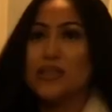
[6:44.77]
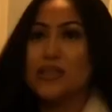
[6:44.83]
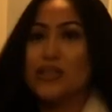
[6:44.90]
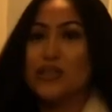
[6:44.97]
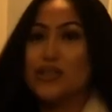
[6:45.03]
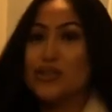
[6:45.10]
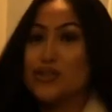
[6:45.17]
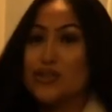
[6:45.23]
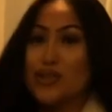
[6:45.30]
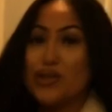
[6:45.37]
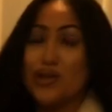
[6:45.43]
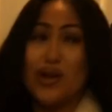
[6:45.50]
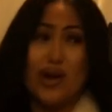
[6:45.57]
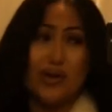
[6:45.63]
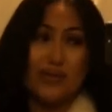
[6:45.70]
just turn it
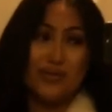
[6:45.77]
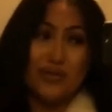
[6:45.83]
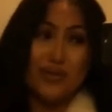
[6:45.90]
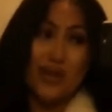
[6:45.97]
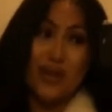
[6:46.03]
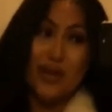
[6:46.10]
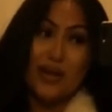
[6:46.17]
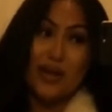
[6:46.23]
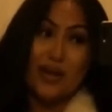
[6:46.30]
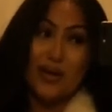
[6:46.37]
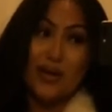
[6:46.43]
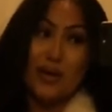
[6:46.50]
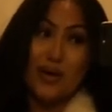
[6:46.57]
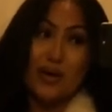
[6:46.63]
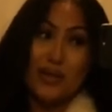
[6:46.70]
off
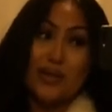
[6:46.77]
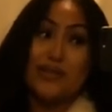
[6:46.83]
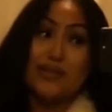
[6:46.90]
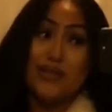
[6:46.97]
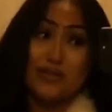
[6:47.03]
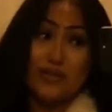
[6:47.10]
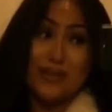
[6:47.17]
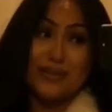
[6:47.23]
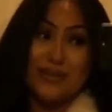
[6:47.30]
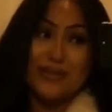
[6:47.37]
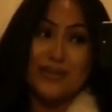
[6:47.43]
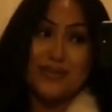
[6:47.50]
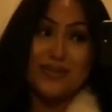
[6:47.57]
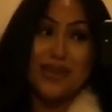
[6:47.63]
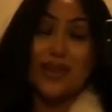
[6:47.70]
the difference
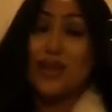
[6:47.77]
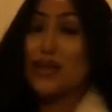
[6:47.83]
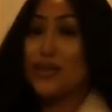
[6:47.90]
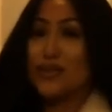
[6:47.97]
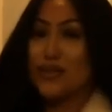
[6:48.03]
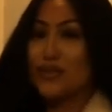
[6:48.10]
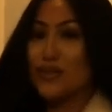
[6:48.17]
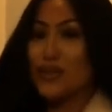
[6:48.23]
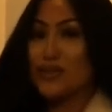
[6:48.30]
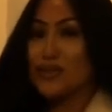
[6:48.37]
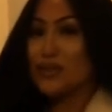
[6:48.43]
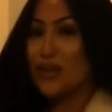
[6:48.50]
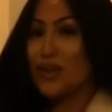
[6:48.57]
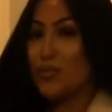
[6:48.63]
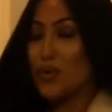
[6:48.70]
the difference and
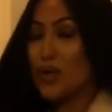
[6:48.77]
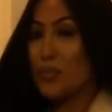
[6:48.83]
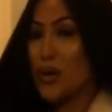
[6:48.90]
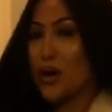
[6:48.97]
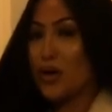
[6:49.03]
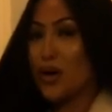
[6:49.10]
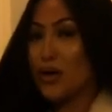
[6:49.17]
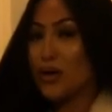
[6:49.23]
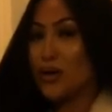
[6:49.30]
then bring it back on